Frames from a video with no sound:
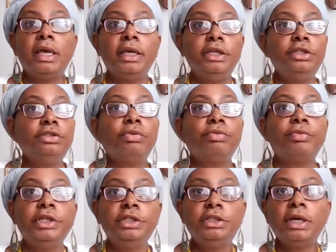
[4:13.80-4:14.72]
Each
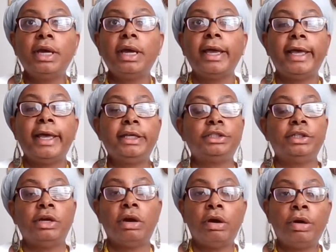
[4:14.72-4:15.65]
Orisha has
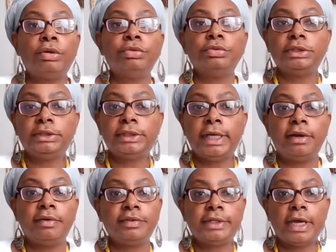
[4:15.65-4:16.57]
their own
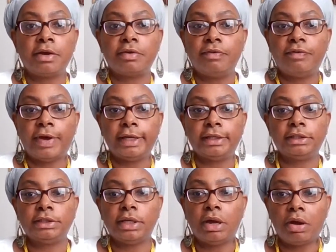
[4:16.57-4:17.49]
set of
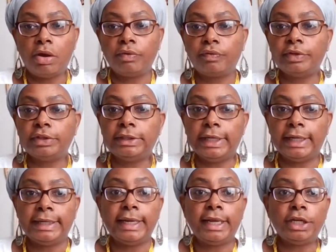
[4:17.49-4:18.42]
sacrifices and offerings
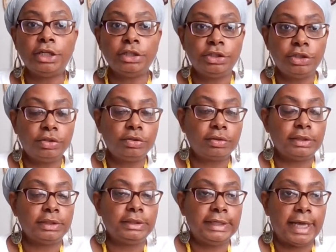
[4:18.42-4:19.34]
that they
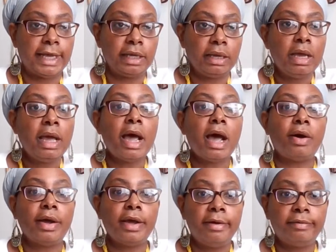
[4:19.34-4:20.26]
generally take.
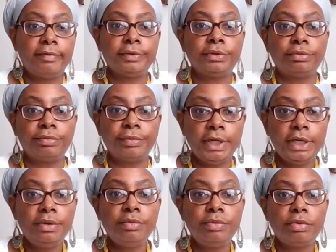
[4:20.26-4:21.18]
However, the
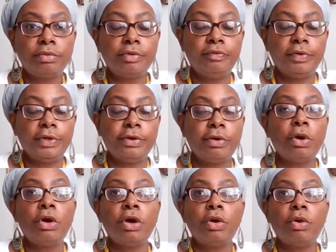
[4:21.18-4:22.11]
reading will
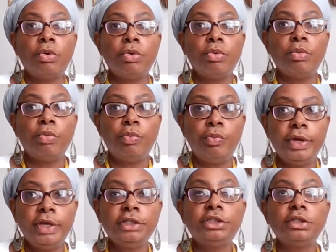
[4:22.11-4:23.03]
reveal
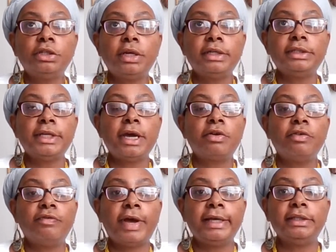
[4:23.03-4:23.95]
which
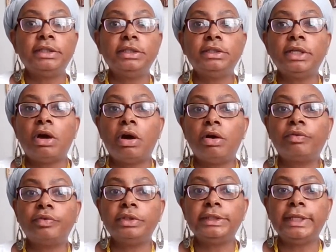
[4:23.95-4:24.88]
sacrifices and
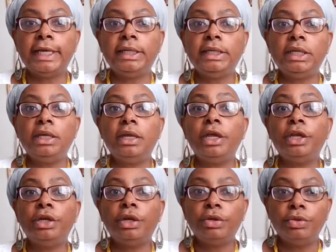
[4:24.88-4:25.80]
offerings they need
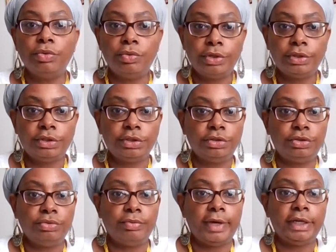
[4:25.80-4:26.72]
in your
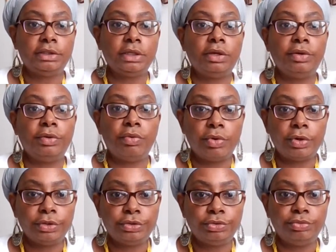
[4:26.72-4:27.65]
situation in
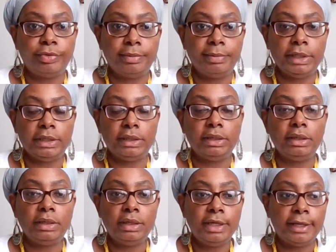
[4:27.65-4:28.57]
order to remedy
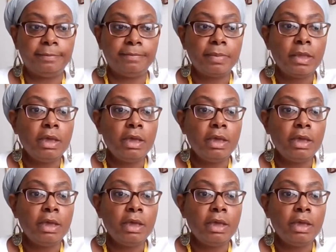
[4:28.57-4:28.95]
it.